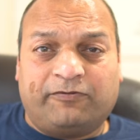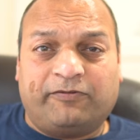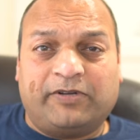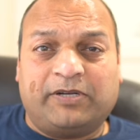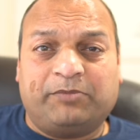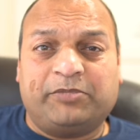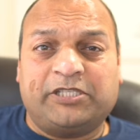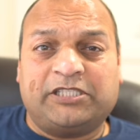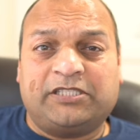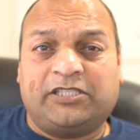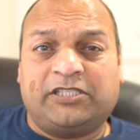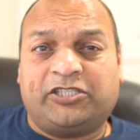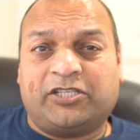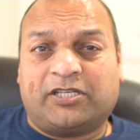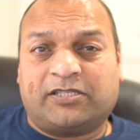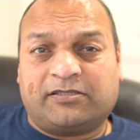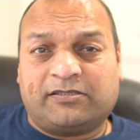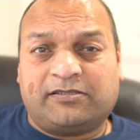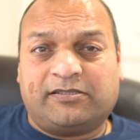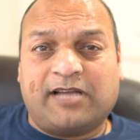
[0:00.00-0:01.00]
when PC
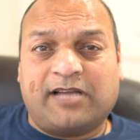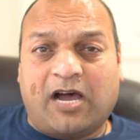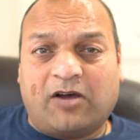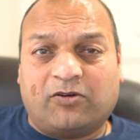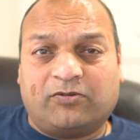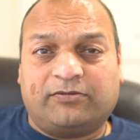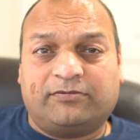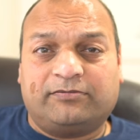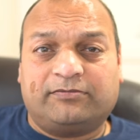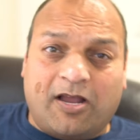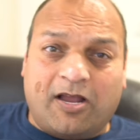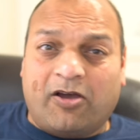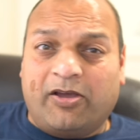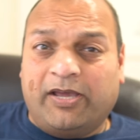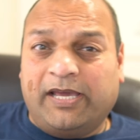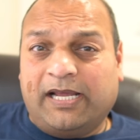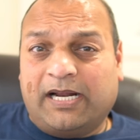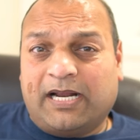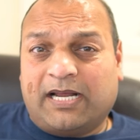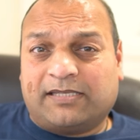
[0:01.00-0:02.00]
shuts down. Now
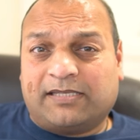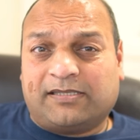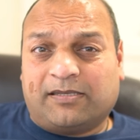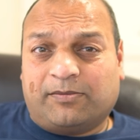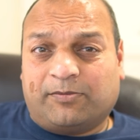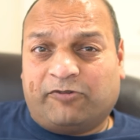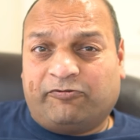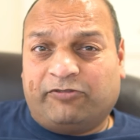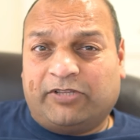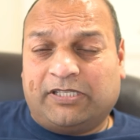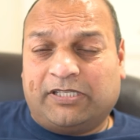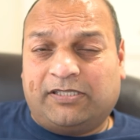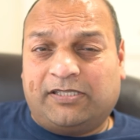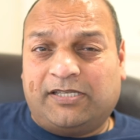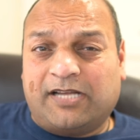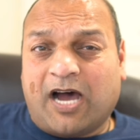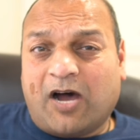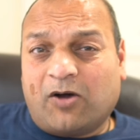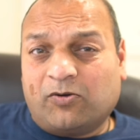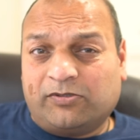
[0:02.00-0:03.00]
here are some of the
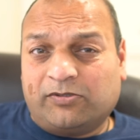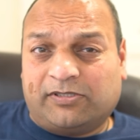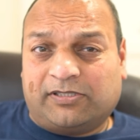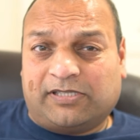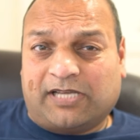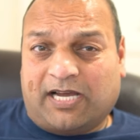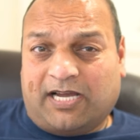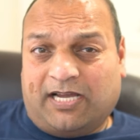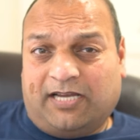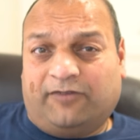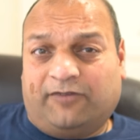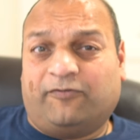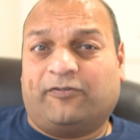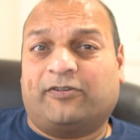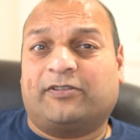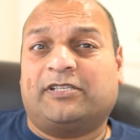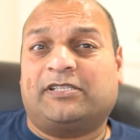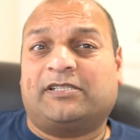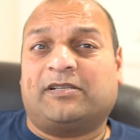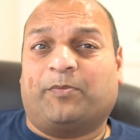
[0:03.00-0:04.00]
downside for
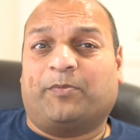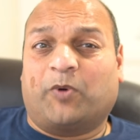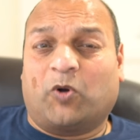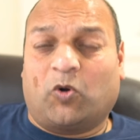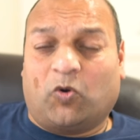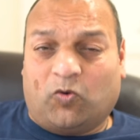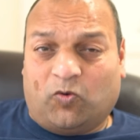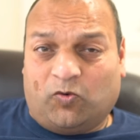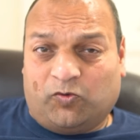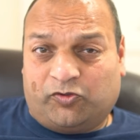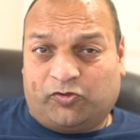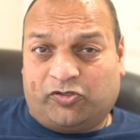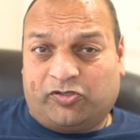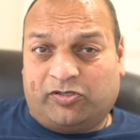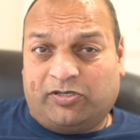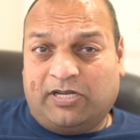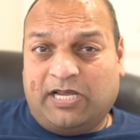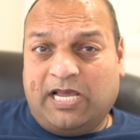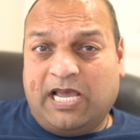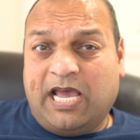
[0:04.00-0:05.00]
this approach.
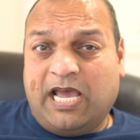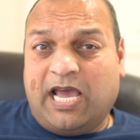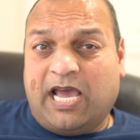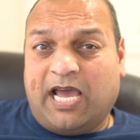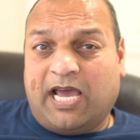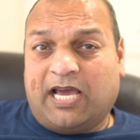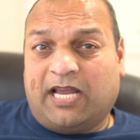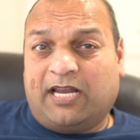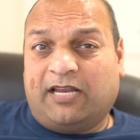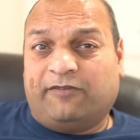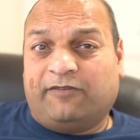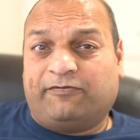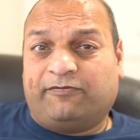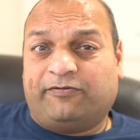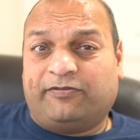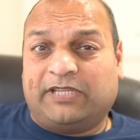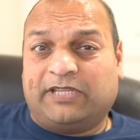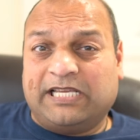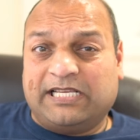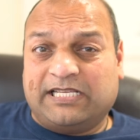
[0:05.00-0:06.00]
And
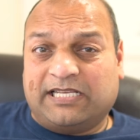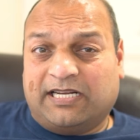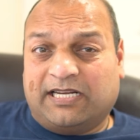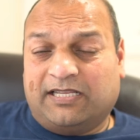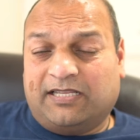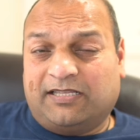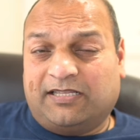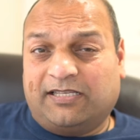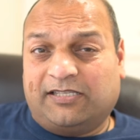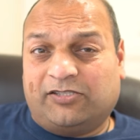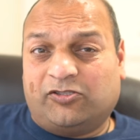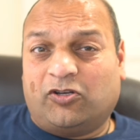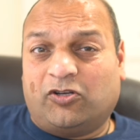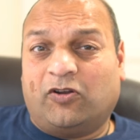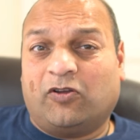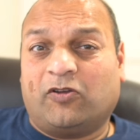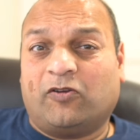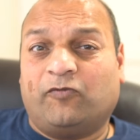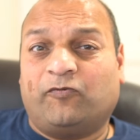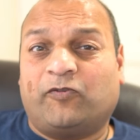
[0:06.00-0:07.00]
if these are the things you're
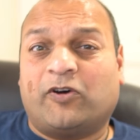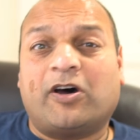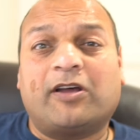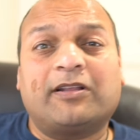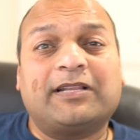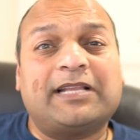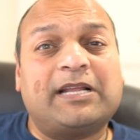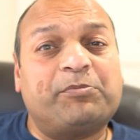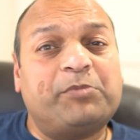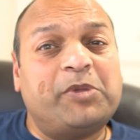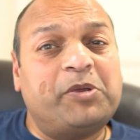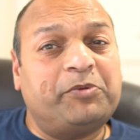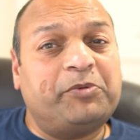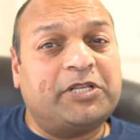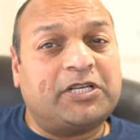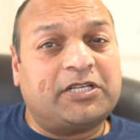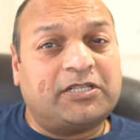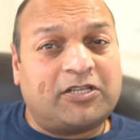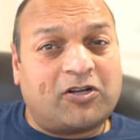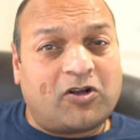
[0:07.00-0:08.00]
looking for, then maybe the
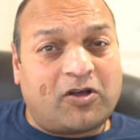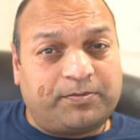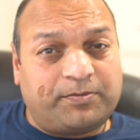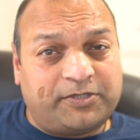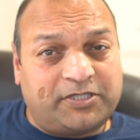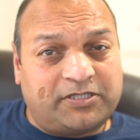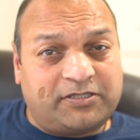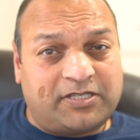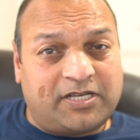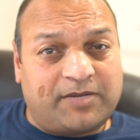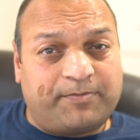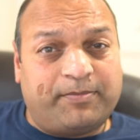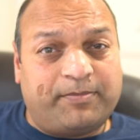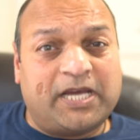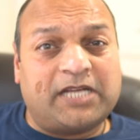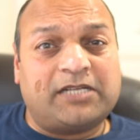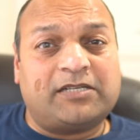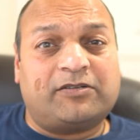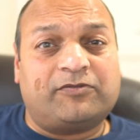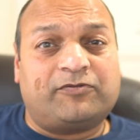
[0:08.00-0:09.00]
other options are
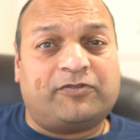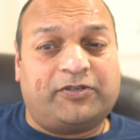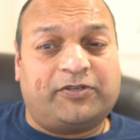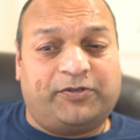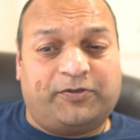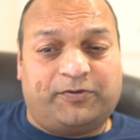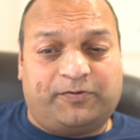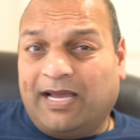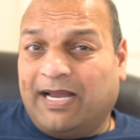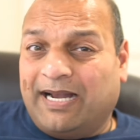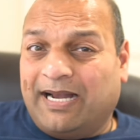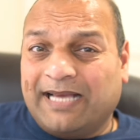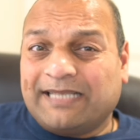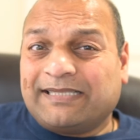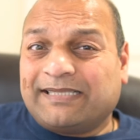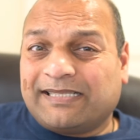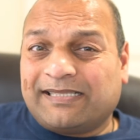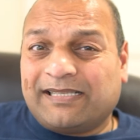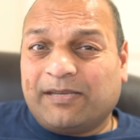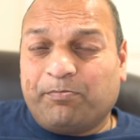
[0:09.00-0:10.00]
better for you. It has
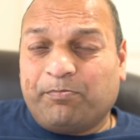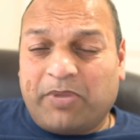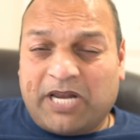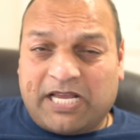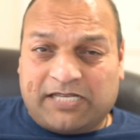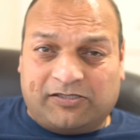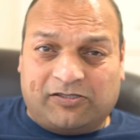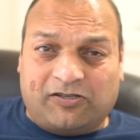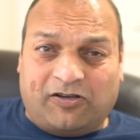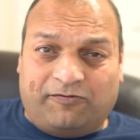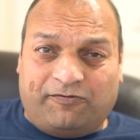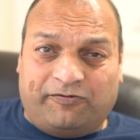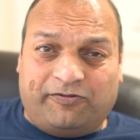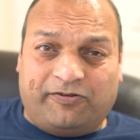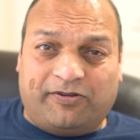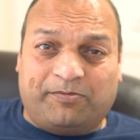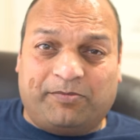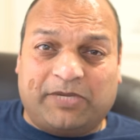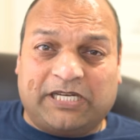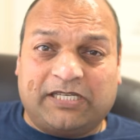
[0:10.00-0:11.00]
the simplest
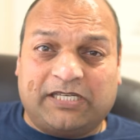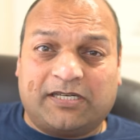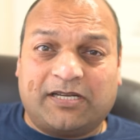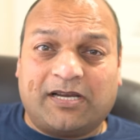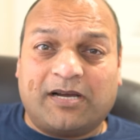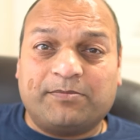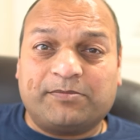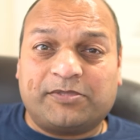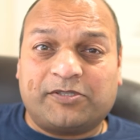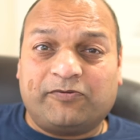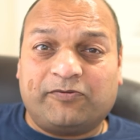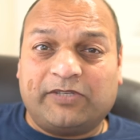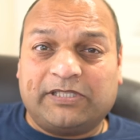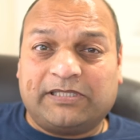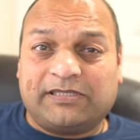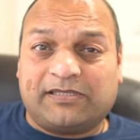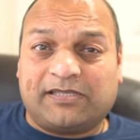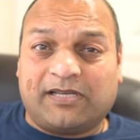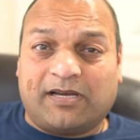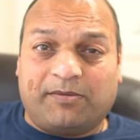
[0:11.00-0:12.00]
software, but it comes with
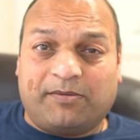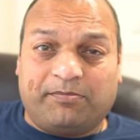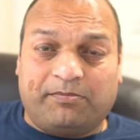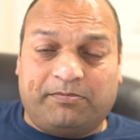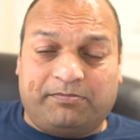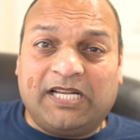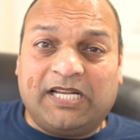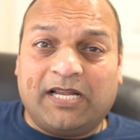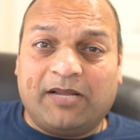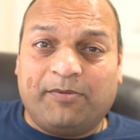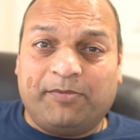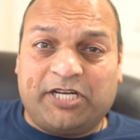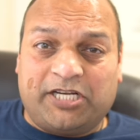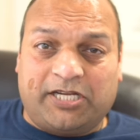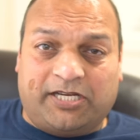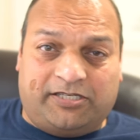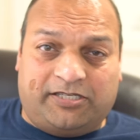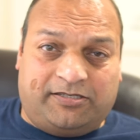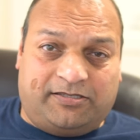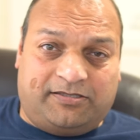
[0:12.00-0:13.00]
some
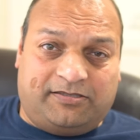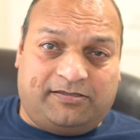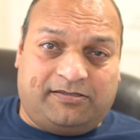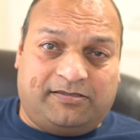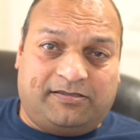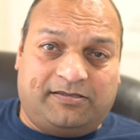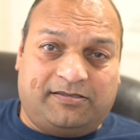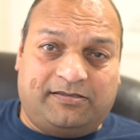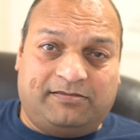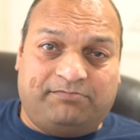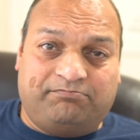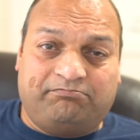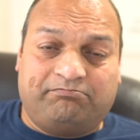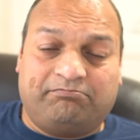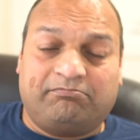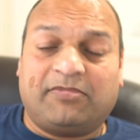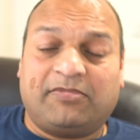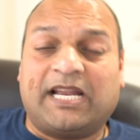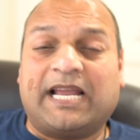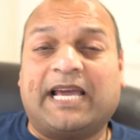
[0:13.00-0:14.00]
limitations.
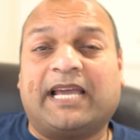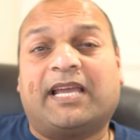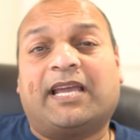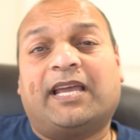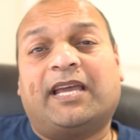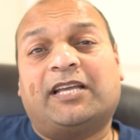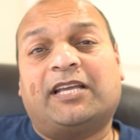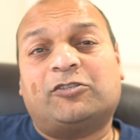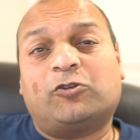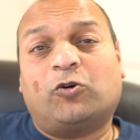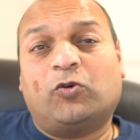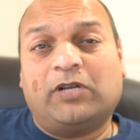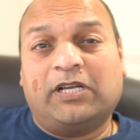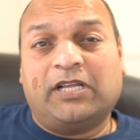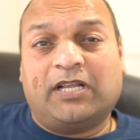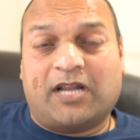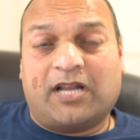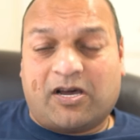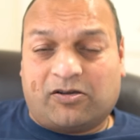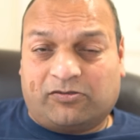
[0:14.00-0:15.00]
Like it only
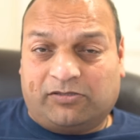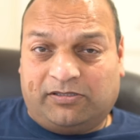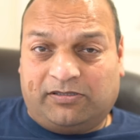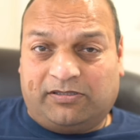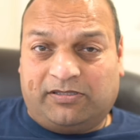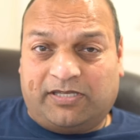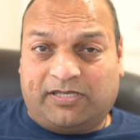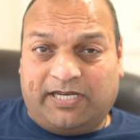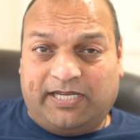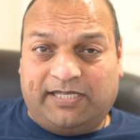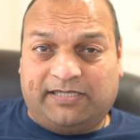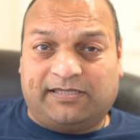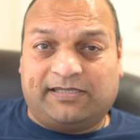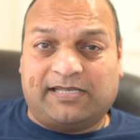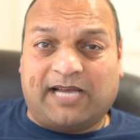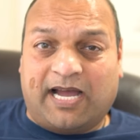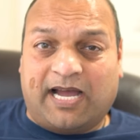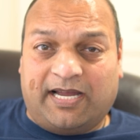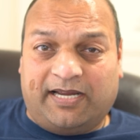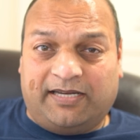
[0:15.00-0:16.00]
allows three
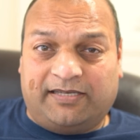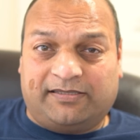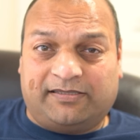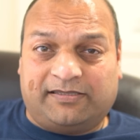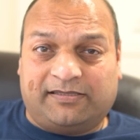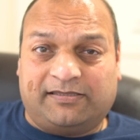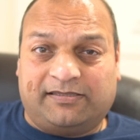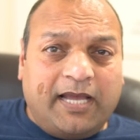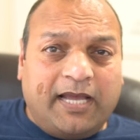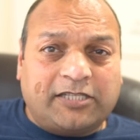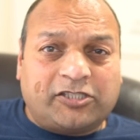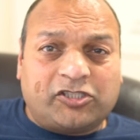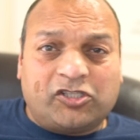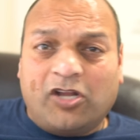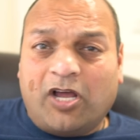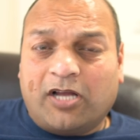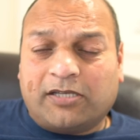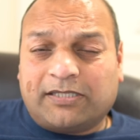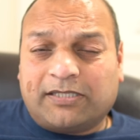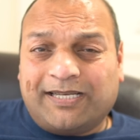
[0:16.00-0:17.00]
sides. It's
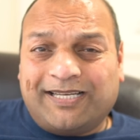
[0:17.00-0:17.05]
not